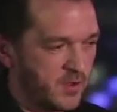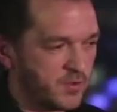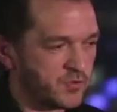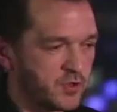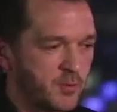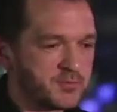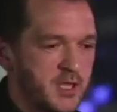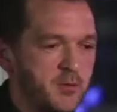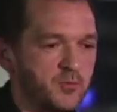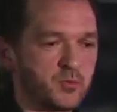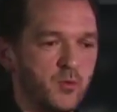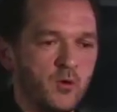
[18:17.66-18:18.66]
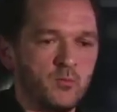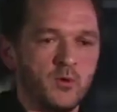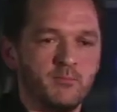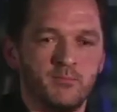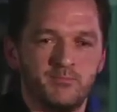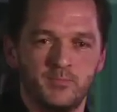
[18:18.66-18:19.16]
Some teams
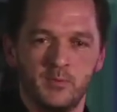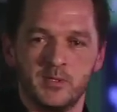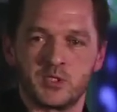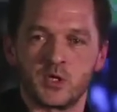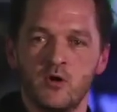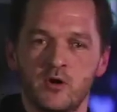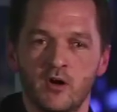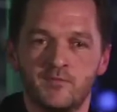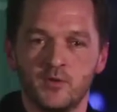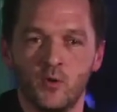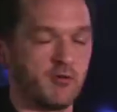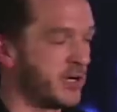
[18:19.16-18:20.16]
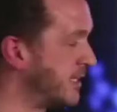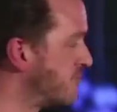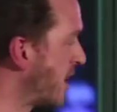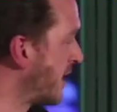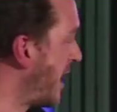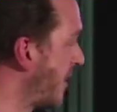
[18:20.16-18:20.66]
were mature enough and already
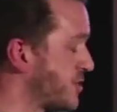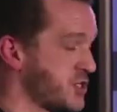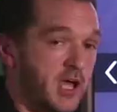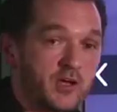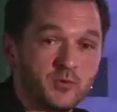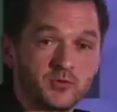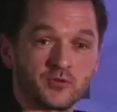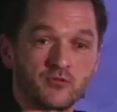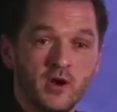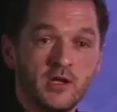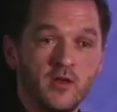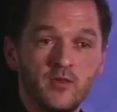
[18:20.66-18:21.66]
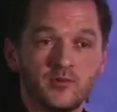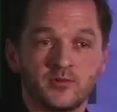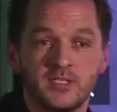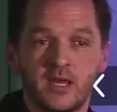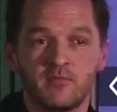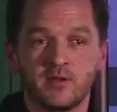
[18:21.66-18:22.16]
ran health checks, which is great. Others
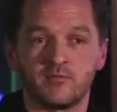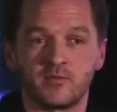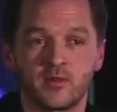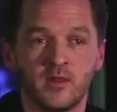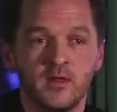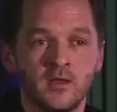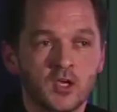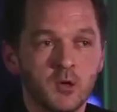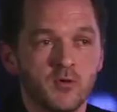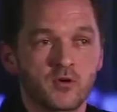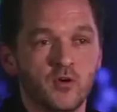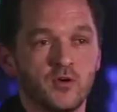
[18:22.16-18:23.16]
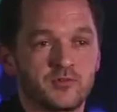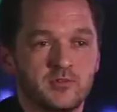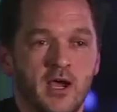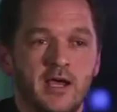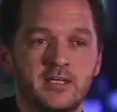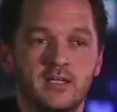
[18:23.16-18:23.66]
had never even come across the
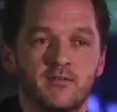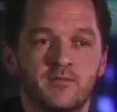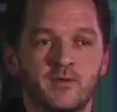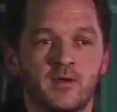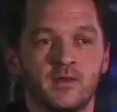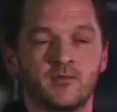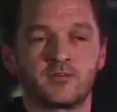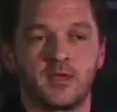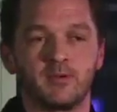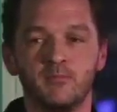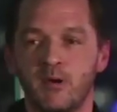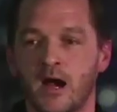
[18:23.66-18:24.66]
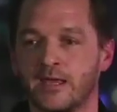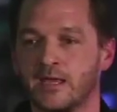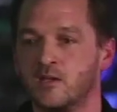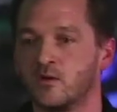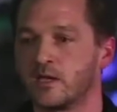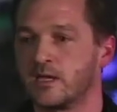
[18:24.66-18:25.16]
idea of stepping back
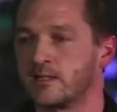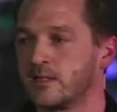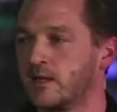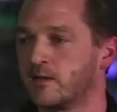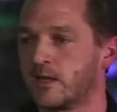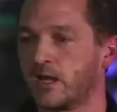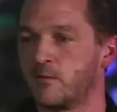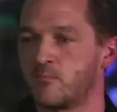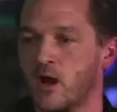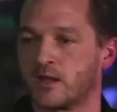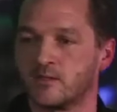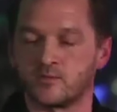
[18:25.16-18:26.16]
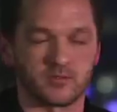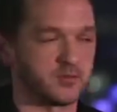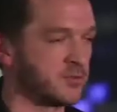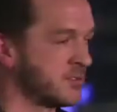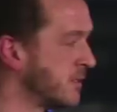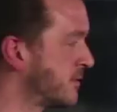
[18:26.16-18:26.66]
and looking at their kind of practices
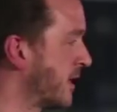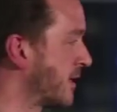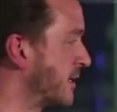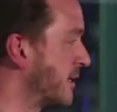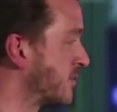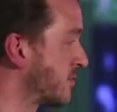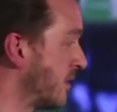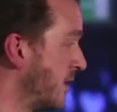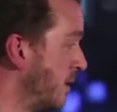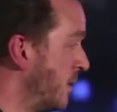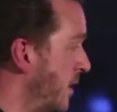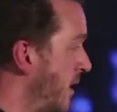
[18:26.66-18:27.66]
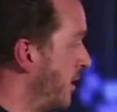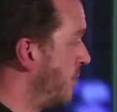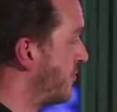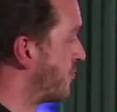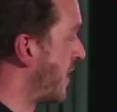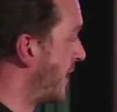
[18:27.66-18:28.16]
and techniques.
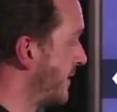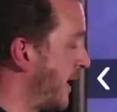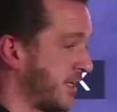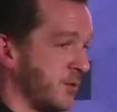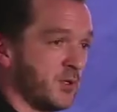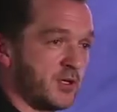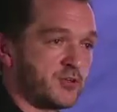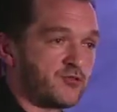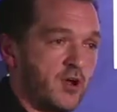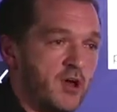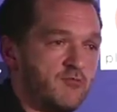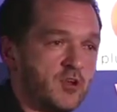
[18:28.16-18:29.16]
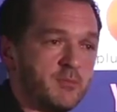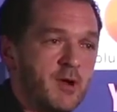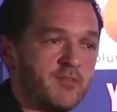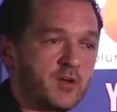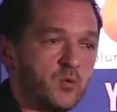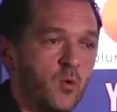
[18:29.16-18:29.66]
We've run that, and we're going to try and run them
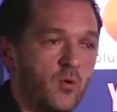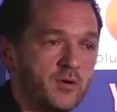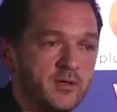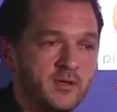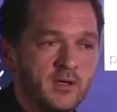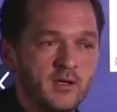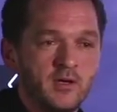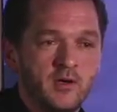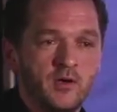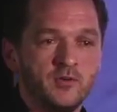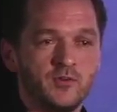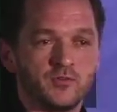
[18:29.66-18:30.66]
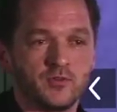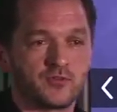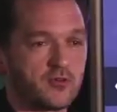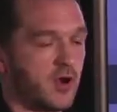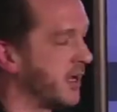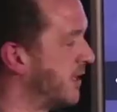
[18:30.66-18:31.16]
every quarter just to
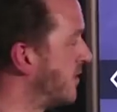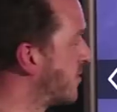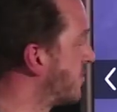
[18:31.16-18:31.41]
try and